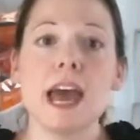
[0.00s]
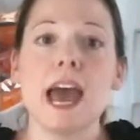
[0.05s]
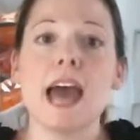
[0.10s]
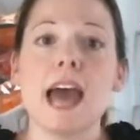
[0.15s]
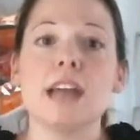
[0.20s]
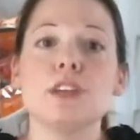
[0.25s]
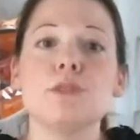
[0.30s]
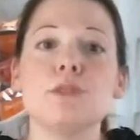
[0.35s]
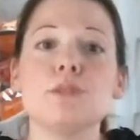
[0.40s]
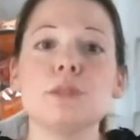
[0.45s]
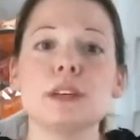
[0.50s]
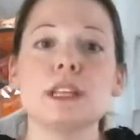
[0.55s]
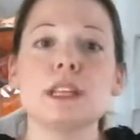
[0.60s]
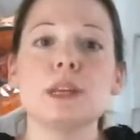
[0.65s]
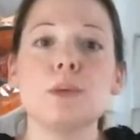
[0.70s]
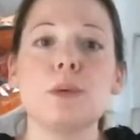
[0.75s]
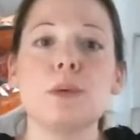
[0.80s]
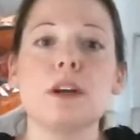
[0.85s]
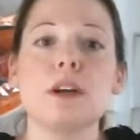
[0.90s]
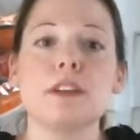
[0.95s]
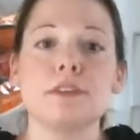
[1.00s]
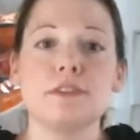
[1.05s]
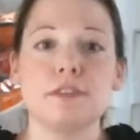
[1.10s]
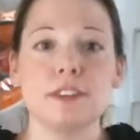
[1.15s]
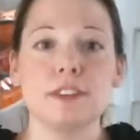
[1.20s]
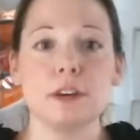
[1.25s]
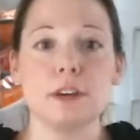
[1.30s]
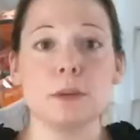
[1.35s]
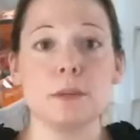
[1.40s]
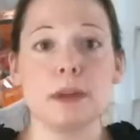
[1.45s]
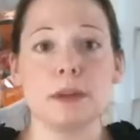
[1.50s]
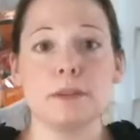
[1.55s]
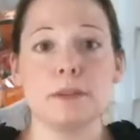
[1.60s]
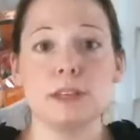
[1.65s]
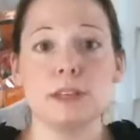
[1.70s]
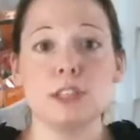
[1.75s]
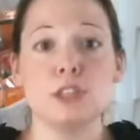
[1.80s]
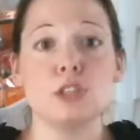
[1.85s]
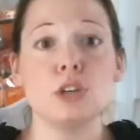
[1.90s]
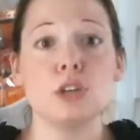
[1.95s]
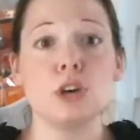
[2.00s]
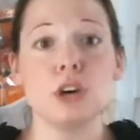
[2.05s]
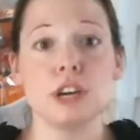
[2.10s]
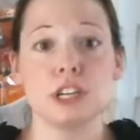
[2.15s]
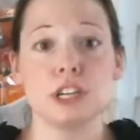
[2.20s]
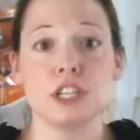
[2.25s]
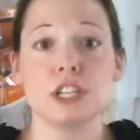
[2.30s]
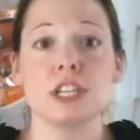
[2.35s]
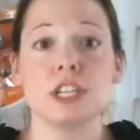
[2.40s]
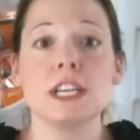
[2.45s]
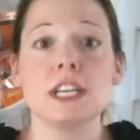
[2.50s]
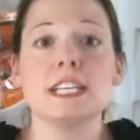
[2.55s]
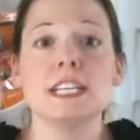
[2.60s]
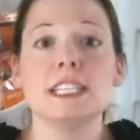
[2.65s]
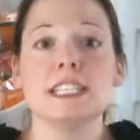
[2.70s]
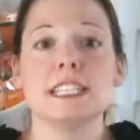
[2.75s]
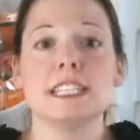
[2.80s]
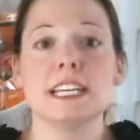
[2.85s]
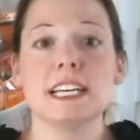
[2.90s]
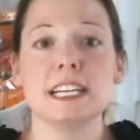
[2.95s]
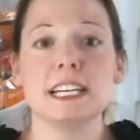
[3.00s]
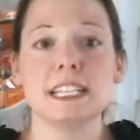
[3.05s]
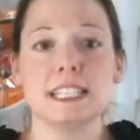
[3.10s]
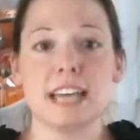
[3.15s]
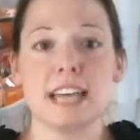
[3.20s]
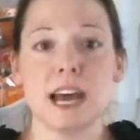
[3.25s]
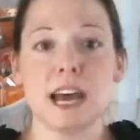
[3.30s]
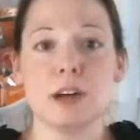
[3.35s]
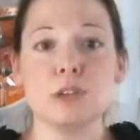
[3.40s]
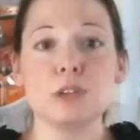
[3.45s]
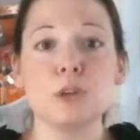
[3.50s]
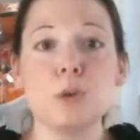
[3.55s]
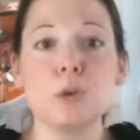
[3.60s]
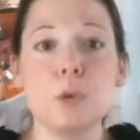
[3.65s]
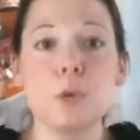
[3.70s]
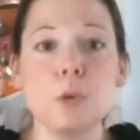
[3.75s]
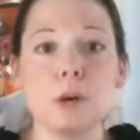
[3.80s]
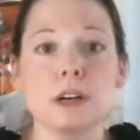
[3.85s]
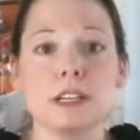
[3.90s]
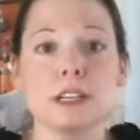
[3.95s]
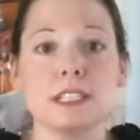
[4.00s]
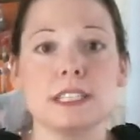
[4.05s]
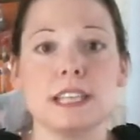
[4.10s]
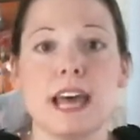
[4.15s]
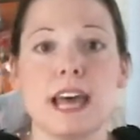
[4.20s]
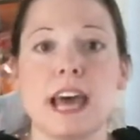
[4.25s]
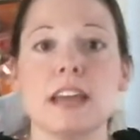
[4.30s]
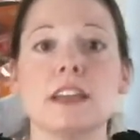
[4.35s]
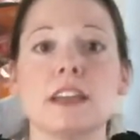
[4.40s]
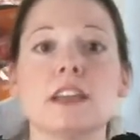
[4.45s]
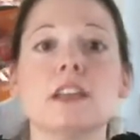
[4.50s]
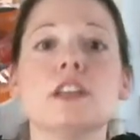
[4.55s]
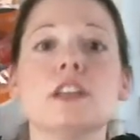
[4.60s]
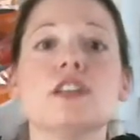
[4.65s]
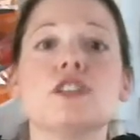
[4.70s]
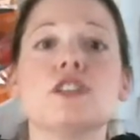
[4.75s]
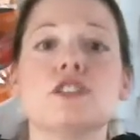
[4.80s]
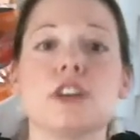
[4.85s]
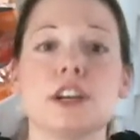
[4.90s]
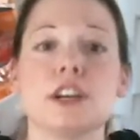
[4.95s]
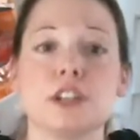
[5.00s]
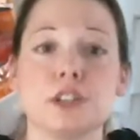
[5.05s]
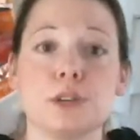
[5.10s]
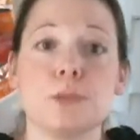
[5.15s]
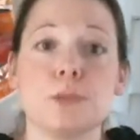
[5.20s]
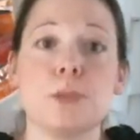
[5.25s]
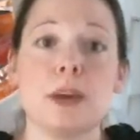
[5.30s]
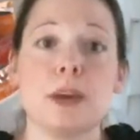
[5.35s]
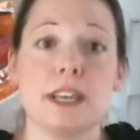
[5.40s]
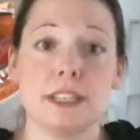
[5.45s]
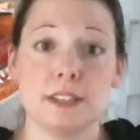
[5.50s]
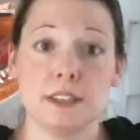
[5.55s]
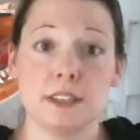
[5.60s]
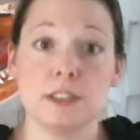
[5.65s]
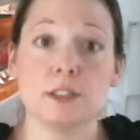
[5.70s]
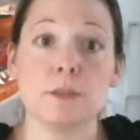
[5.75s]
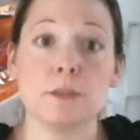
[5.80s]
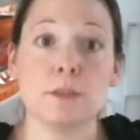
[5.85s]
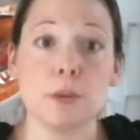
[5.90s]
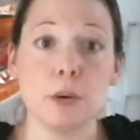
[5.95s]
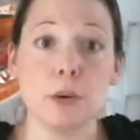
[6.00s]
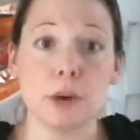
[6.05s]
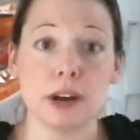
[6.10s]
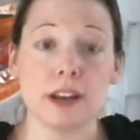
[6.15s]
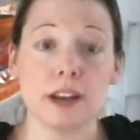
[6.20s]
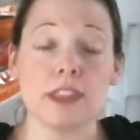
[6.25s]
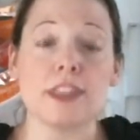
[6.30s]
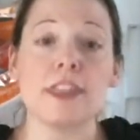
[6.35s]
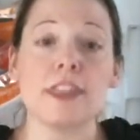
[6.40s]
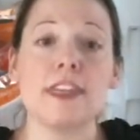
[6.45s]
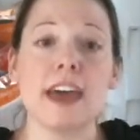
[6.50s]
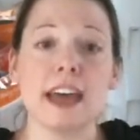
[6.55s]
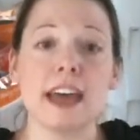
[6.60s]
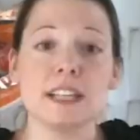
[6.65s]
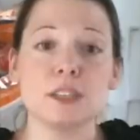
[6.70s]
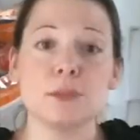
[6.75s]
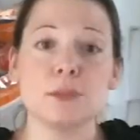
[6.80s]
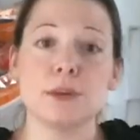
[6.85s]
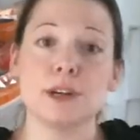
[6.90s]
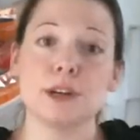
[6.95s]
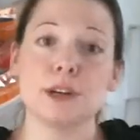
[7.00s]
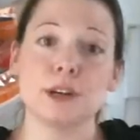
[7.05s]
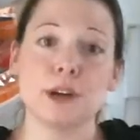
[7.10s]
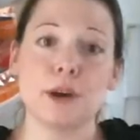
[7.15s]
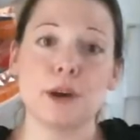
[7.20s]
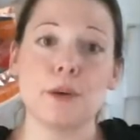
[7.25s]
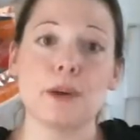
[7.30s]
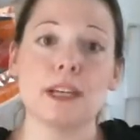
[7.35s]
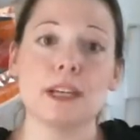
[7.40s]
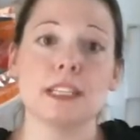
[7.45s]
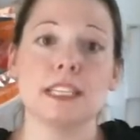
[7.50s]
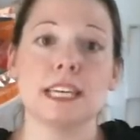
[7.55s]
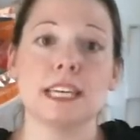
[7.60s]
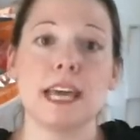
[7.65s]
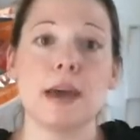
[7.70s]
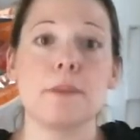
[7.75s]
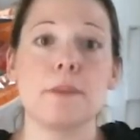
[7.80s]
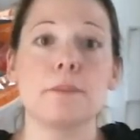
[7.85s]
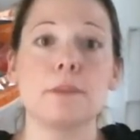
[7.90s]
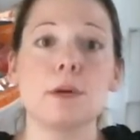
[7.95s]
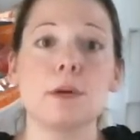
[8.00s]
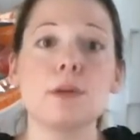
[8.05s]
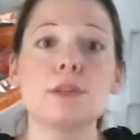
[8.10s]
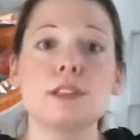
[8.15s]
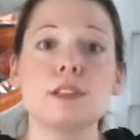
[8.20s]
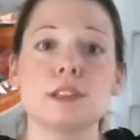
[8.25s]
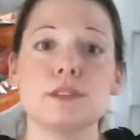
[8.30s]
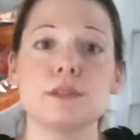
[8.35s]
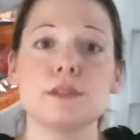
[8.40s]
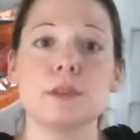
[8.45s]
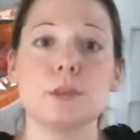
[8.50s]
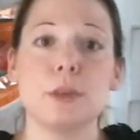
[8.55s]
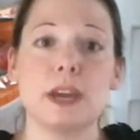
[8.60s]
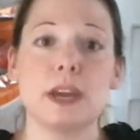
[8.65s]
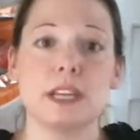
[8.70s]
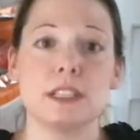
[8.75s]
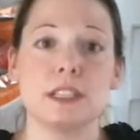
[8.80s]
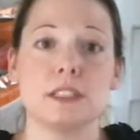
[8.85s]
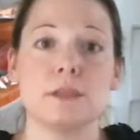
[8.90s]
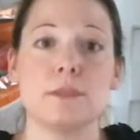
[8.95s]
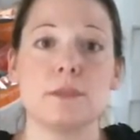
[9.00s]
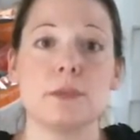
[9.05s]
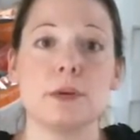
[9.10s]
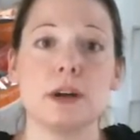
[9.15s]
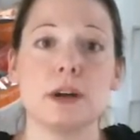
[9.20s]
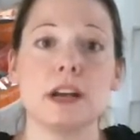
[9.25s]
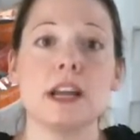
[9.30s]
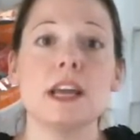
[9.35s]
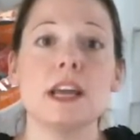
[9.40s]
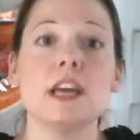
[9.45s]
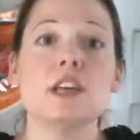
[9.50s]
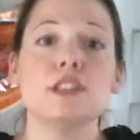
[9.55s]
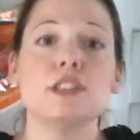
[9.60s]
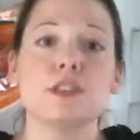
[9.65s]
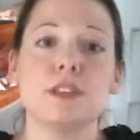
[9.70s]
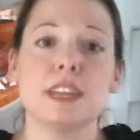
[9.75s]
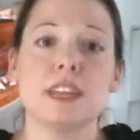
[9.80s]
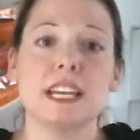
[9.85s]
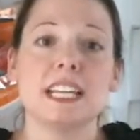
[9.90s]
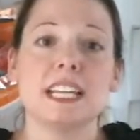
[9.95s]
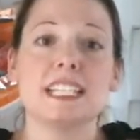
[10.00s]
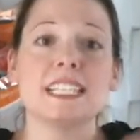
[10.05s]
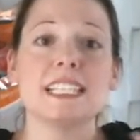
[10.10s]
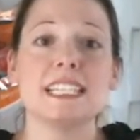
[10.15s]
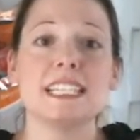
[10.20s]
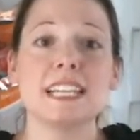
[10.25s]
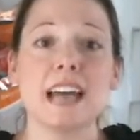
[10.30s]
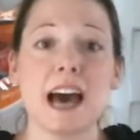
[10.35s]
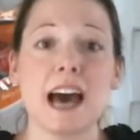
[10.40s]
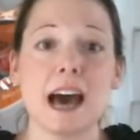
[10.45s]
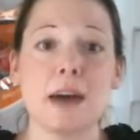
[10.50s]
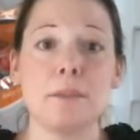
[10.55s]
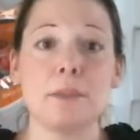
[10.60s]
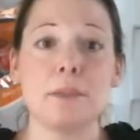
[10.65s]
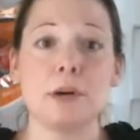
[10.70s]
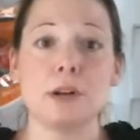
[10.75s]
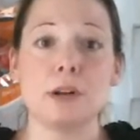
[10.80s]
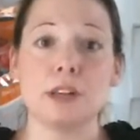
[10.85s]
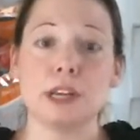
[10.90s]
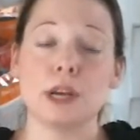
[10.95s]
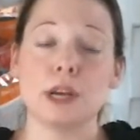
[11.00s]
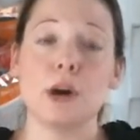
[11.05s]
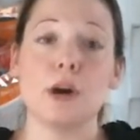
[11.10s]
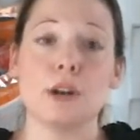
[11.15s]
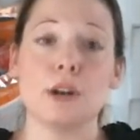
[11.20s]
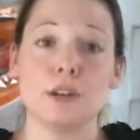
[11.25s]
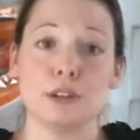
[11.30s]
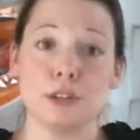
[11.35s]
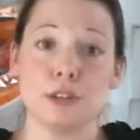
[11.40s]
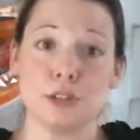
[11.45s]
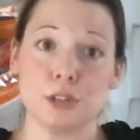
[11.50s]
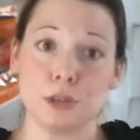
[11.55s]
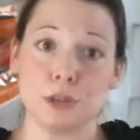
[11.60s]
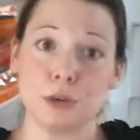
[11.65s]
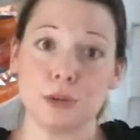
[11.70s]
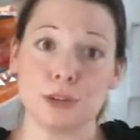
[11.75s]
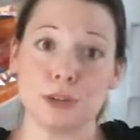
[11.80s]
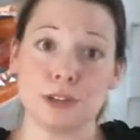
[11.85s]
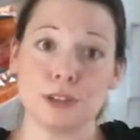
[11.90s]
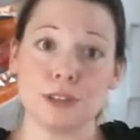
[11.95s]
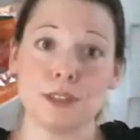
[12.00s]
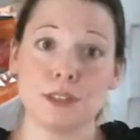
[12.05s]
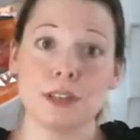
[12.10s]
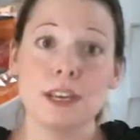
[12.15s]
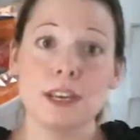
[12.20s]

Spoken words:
And you really want to feel baby's tush sink down towards that structured waist support. That's where you're going to get most of the weight support so that it's not pulling on your shoulders.